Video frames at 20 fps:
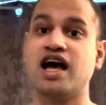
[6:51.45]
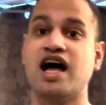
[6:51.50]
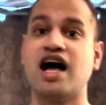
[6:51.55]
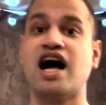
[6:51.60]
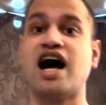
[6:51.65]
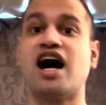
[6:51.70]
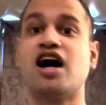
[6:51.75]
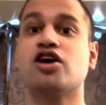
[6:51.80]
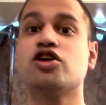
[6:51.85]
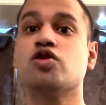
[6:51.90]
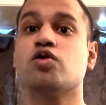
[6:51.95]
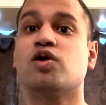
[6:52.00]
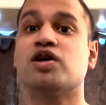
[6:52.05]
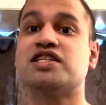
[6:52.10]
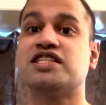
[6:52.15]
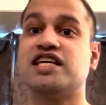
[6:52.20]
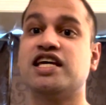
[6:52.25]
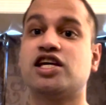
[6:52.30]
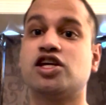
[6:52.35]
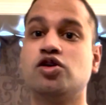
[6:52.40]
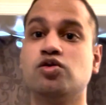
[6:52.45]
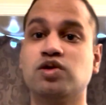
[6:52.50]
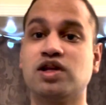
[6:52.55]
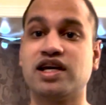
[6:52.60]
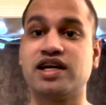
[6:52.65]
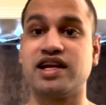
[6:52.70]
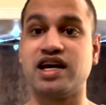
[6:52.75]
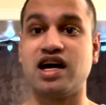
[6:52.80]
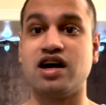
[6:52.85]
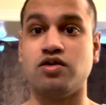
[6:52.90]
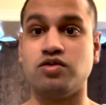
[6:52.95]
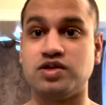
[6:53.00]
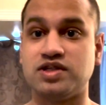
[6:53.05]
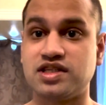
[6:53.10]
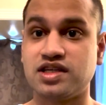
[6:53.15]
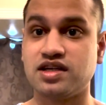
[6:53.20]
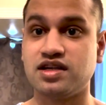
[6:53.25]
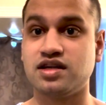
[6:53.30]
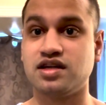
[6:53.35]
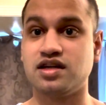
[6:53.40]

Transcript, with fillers: how you articulate out.